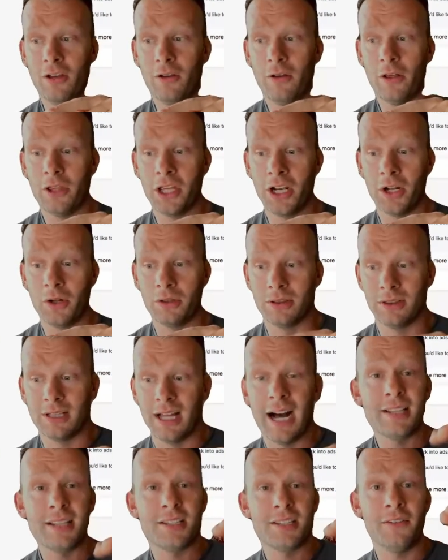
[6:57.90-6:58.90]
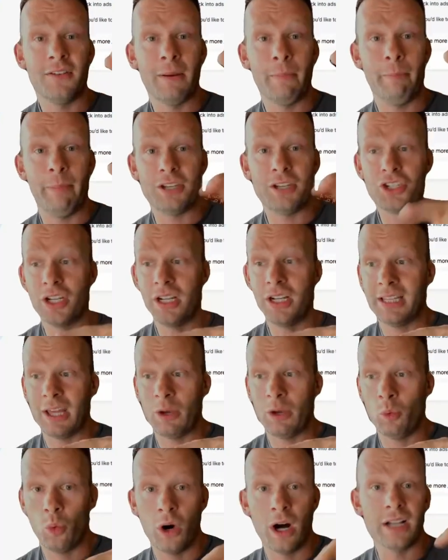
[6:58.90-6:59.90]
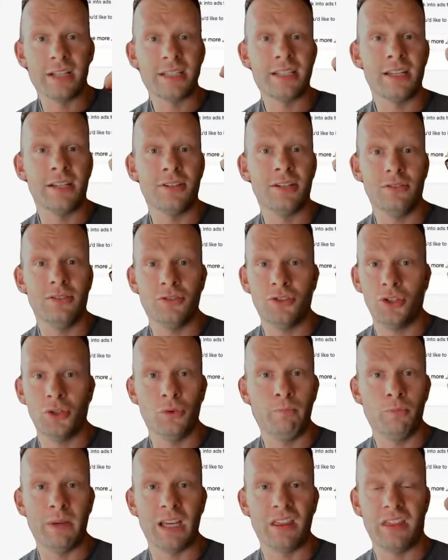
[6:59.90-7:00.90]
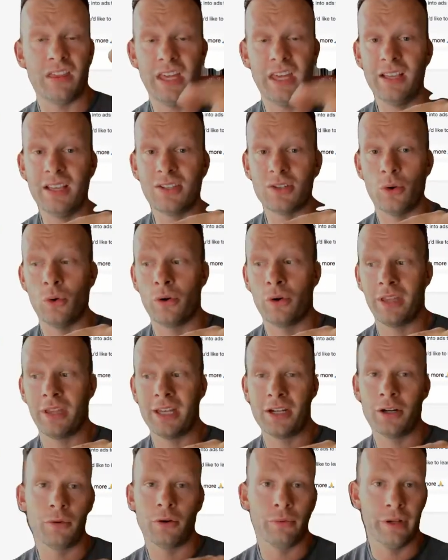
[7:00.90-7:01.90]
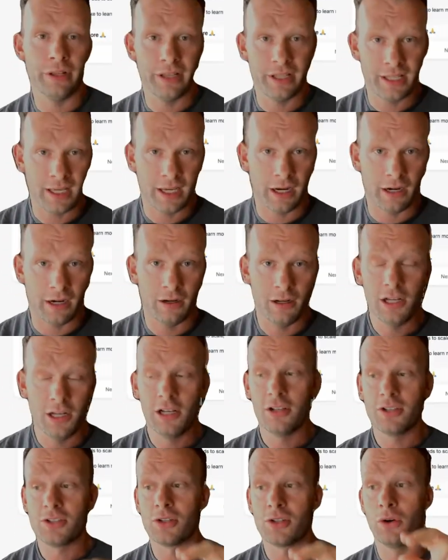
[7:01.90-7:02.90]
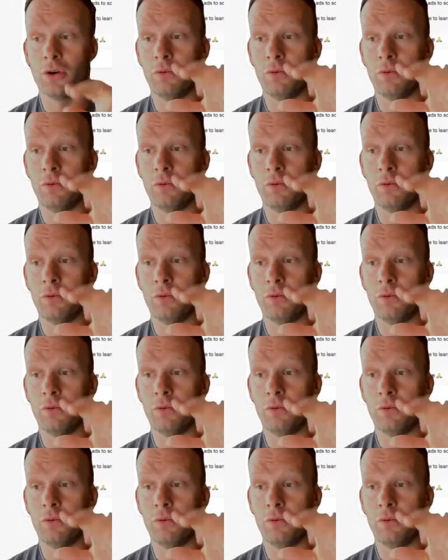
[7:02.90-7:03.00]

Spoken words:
lots of ambition and they want to do big things, or they don't really care. So